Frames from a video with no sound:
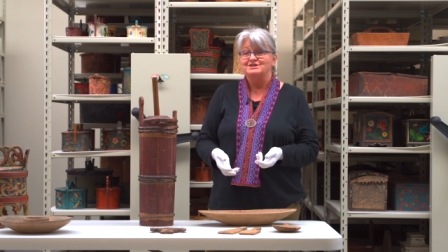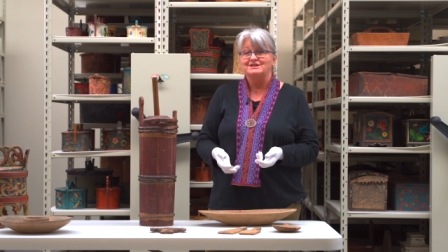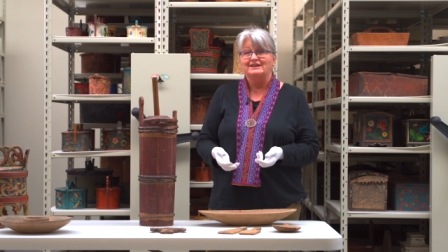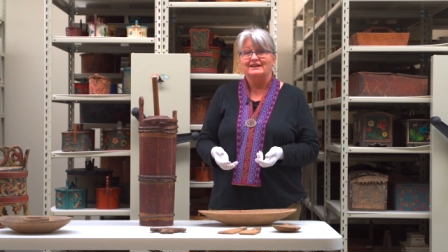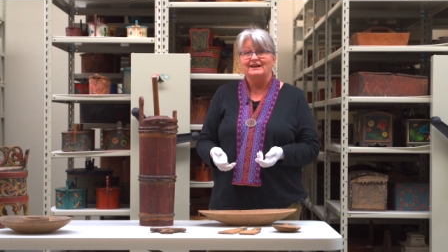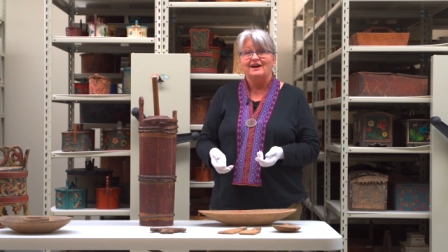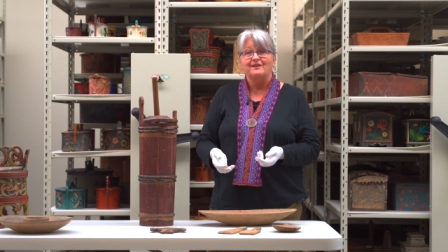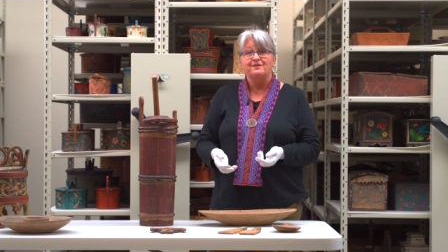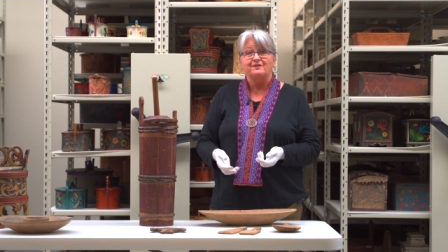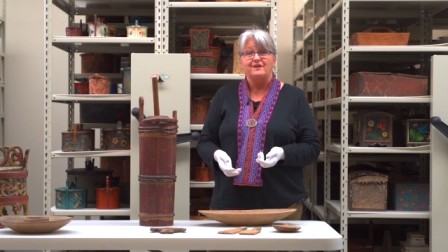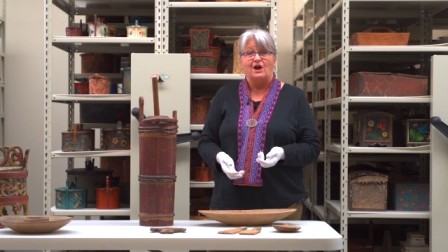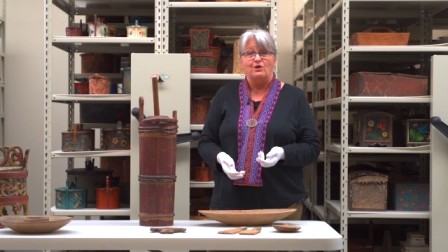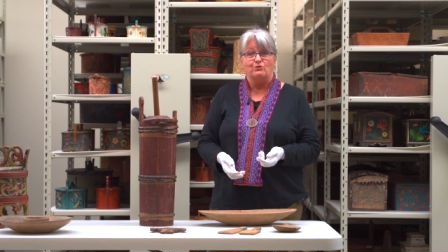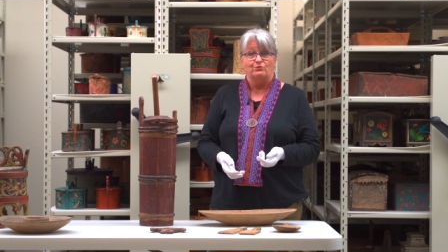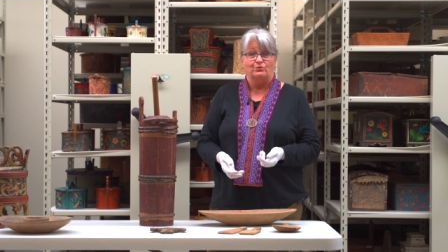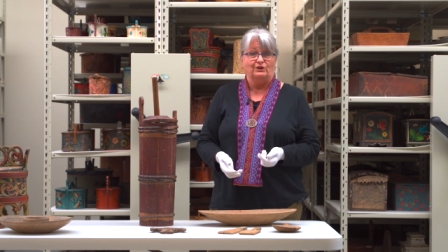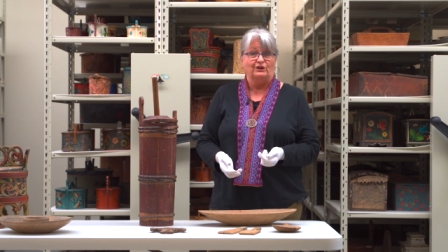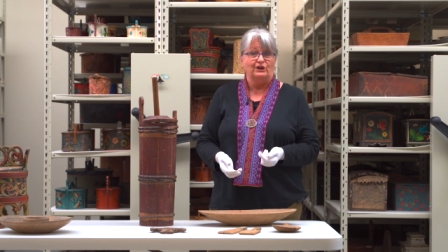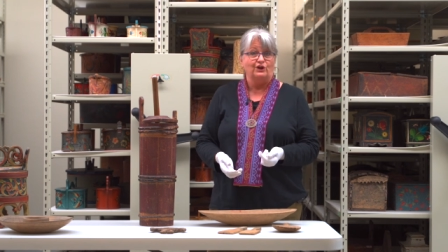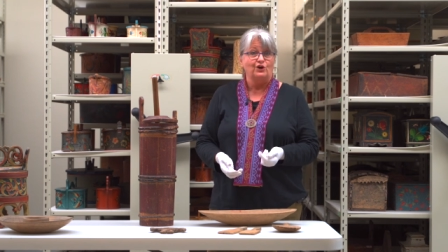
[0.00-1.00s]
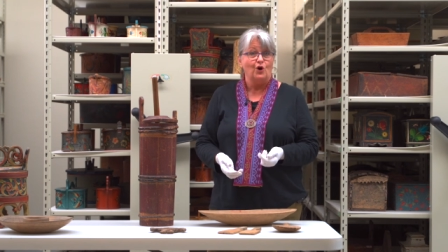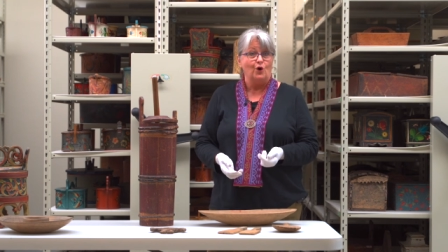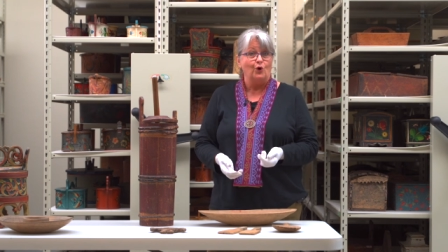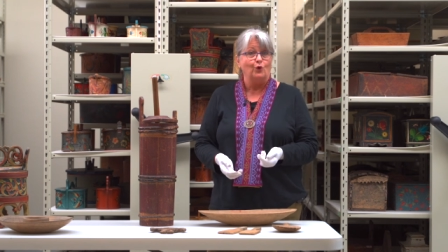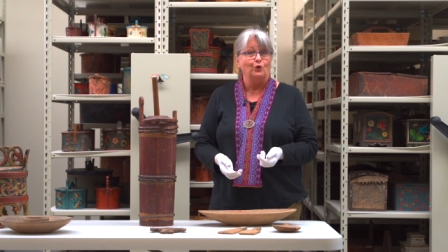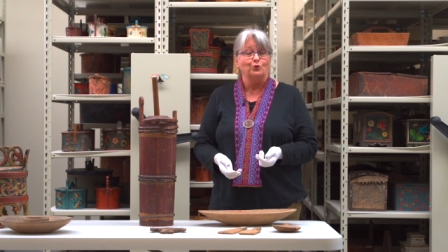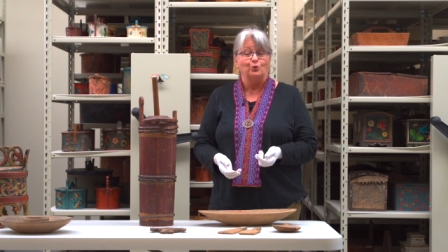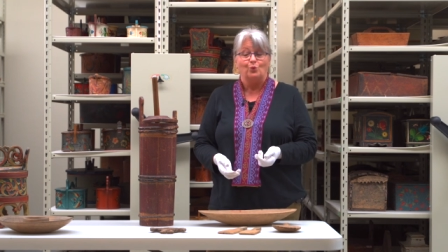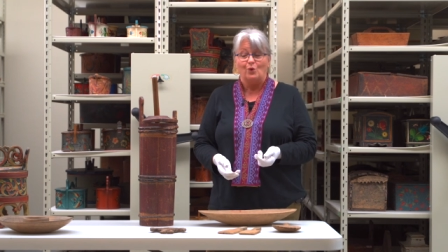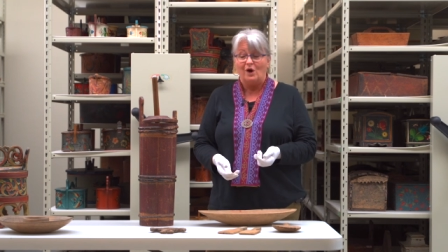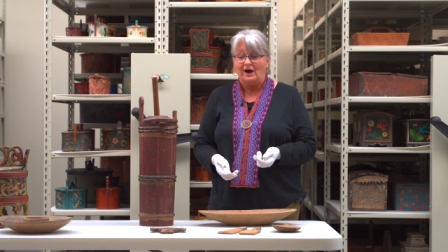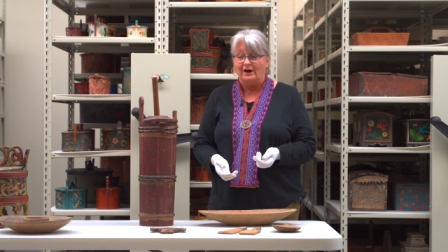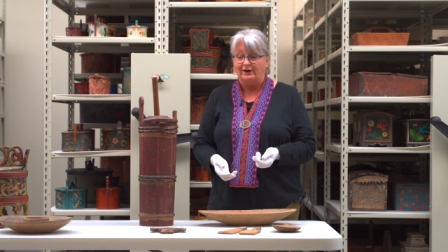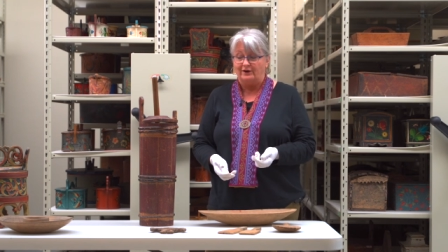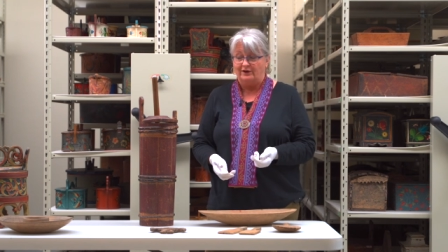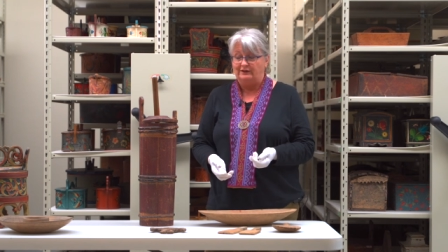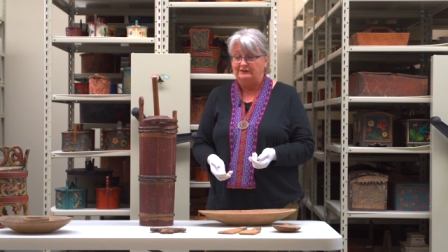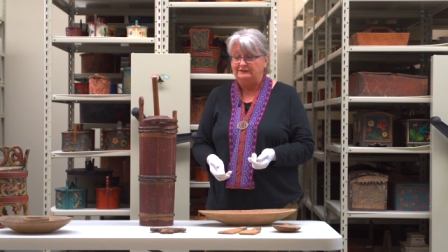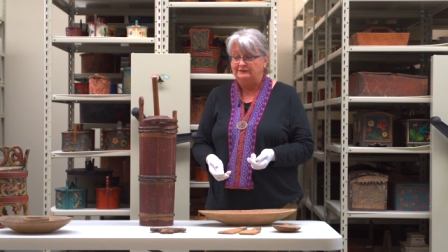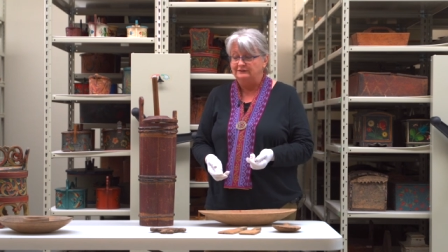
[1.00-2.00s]
to get that really cold
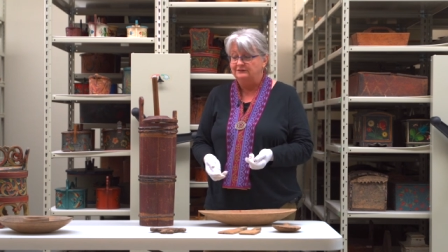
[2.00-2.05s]
water?